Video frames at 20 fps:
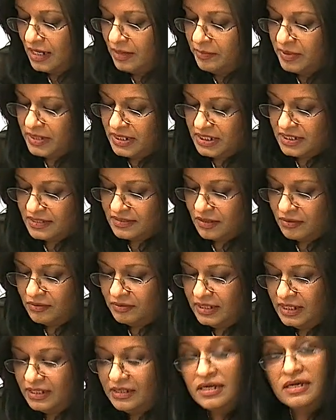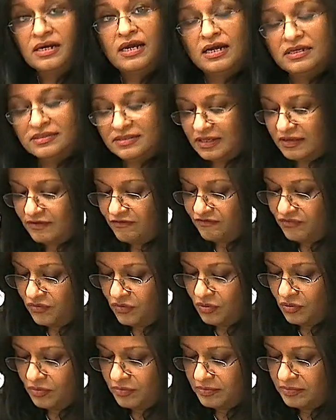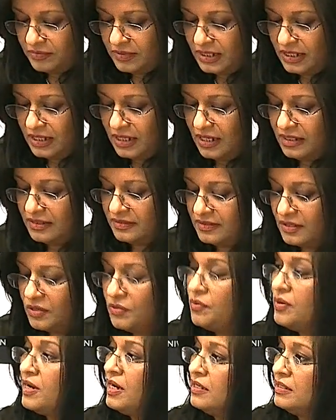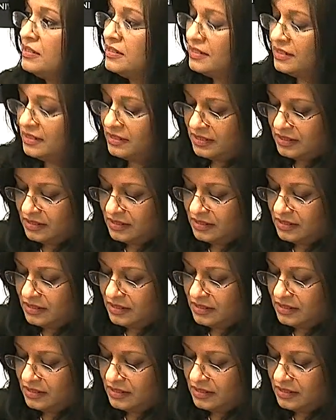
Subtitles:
But it is only in the classic form it has acquired